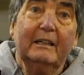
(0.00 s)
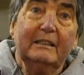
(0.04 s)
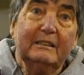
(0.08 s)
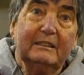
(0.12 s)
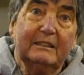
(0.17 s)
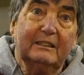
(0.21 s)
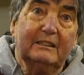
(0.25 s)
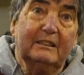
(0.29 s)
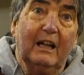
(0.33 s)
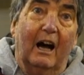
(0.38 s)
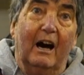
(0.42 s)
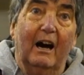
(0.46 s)

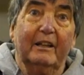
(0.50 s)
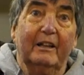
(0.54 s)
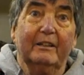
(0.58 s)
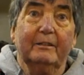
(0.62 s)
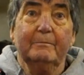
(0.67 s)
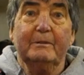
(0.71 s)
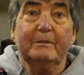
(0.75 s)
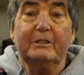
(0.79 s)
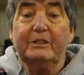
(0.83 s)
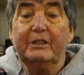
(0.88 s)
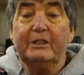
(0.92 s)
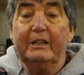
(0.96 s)
start the
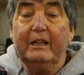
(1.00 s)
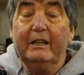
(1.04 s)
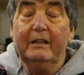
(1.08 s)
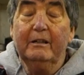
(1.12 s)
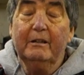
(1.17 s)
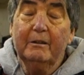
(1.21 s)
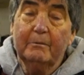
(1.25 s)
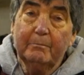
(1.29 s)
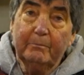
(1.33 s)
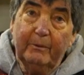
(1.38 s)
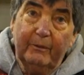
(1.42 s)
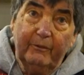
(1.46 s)

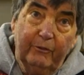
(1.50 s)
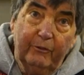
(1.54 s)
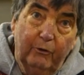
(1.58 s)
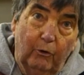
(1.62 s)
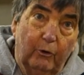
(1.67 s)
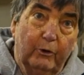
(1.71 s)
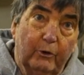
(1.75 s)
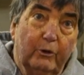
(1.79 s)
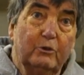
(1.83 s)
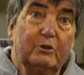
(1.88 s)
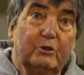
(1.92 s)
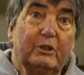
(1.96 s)
machine
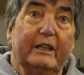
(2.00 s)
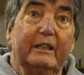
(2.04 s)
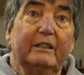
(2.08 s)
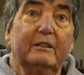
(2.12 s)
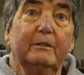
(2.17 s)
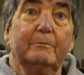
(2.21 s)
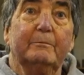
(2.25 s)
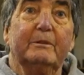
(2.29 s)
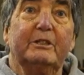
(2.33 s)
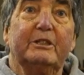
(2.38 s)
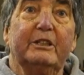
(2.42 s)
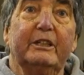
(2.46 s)
before you take
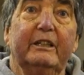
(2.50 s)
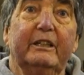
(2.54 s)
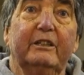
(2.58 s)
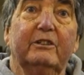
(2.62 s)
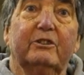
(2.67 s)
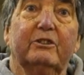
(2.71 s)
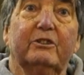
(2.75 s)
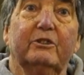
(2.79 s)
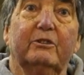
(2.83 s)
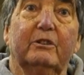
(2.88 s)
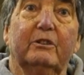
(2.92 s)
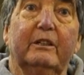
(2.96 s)
the machine
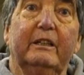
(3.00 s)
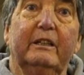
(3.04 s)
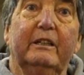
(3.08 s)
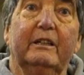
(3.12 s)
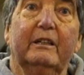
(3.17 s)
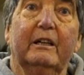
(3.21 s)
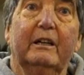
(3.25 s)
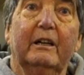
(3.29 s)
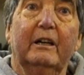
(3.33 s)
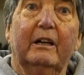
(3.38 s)
to the